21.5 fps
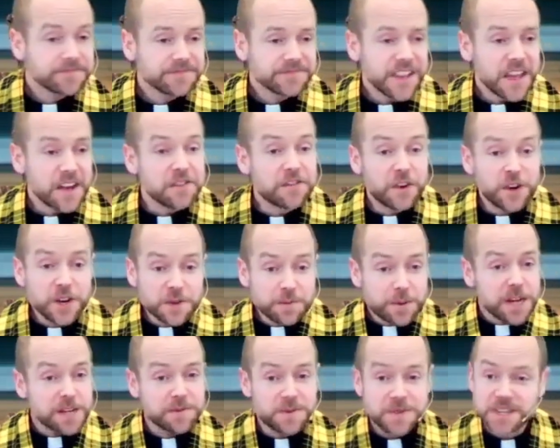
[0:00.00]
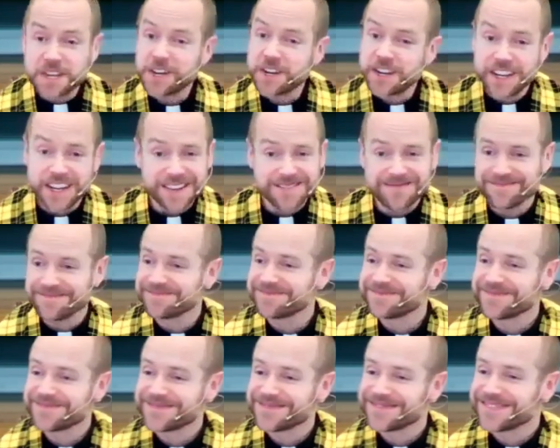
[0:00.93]
In First Presbyterian,
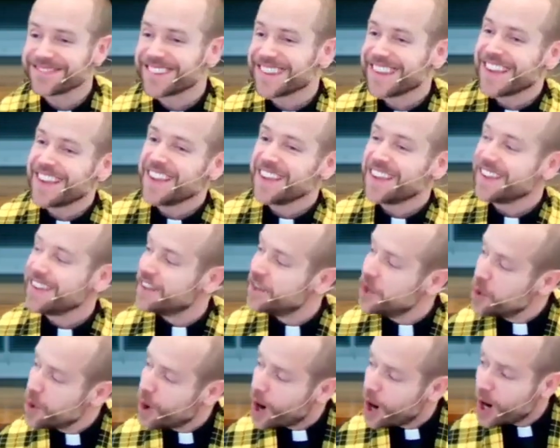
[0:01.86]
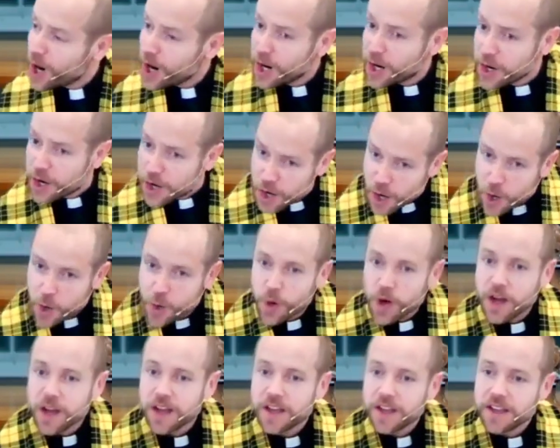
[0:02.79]
you are
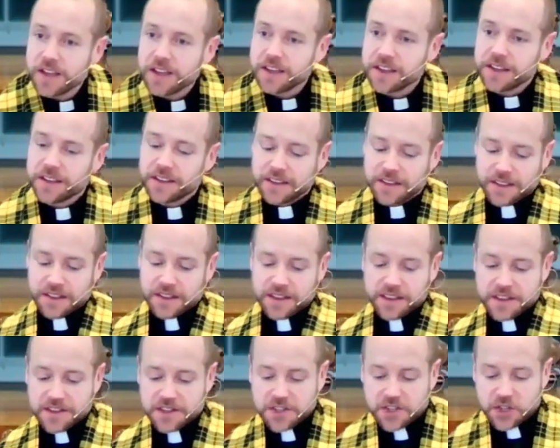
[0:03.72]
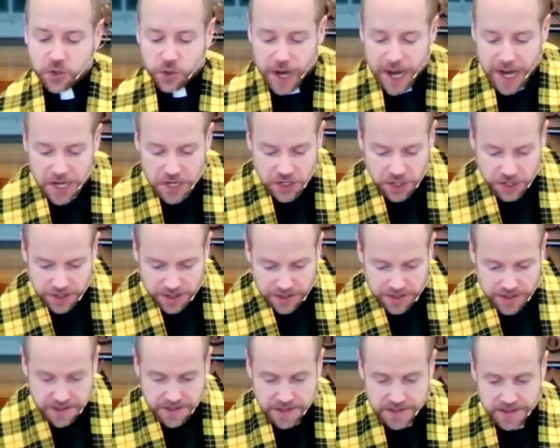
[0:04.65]
no
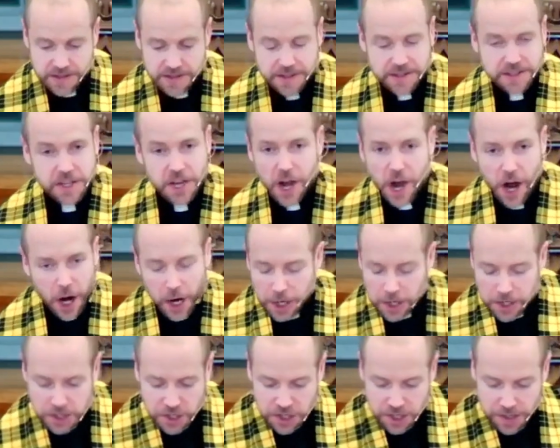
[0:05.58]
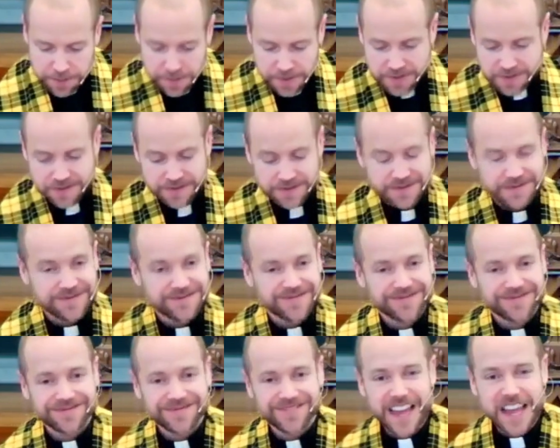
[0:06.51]
strangers to hardship
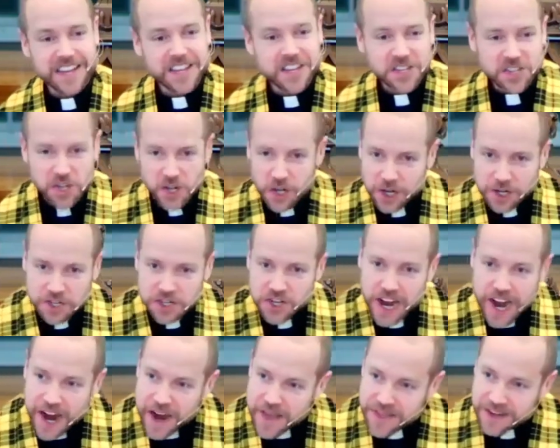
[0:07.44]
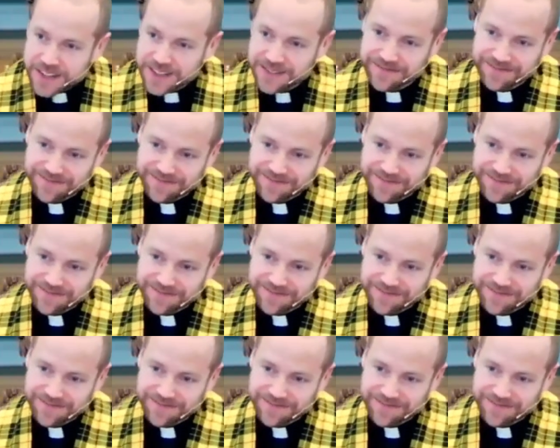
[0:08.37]
as a church either.